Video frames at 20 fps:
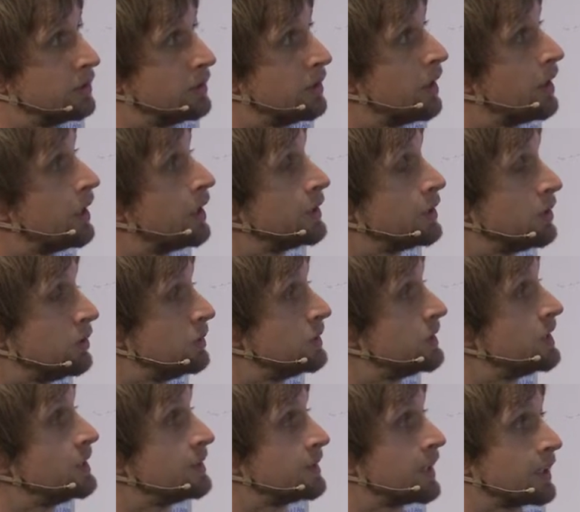uh, use
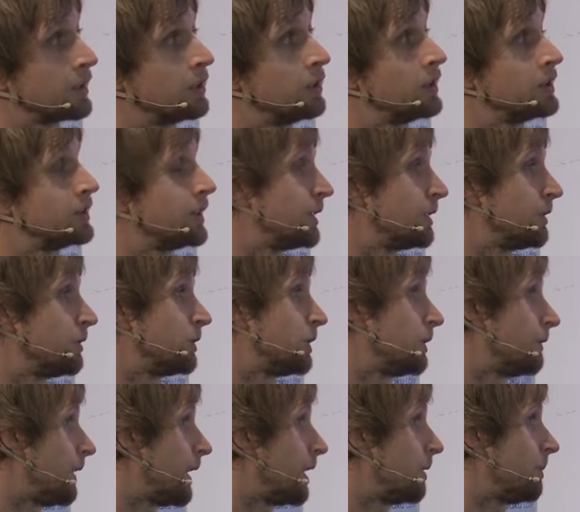these technologies or
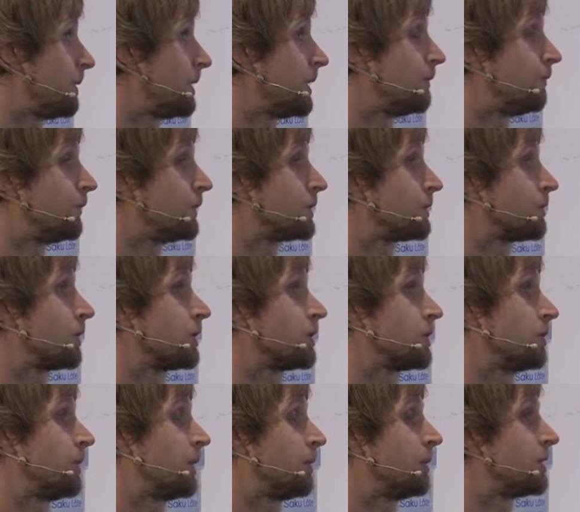develop an
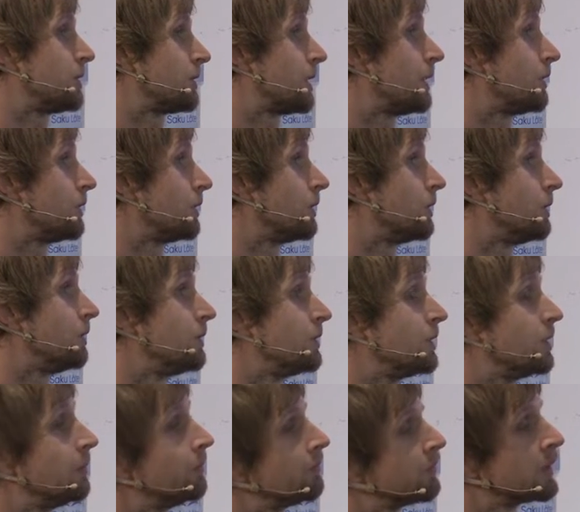infrastructure by which they could use
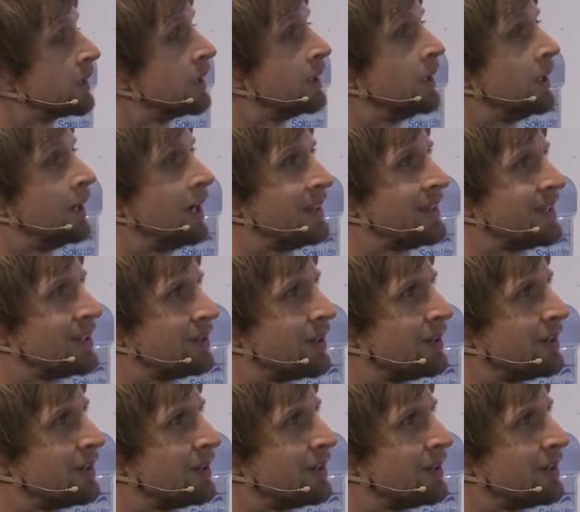them. And then you